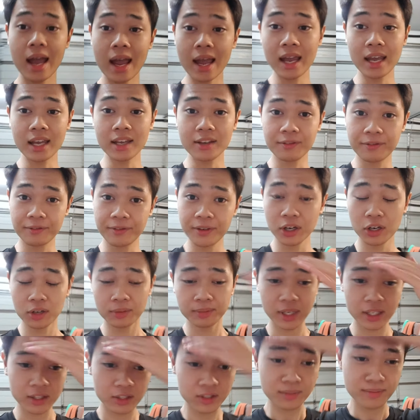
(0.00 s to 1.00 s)
A
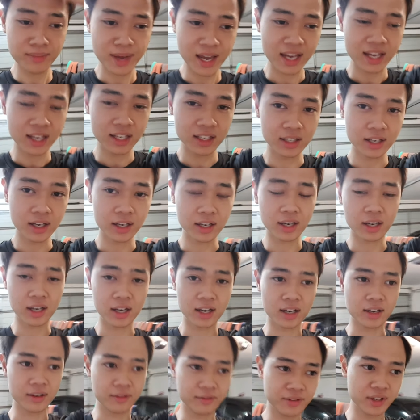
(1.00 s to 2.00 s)
film that you made,
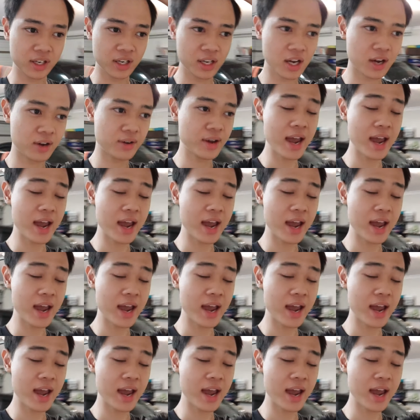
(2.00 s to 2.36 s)
a video,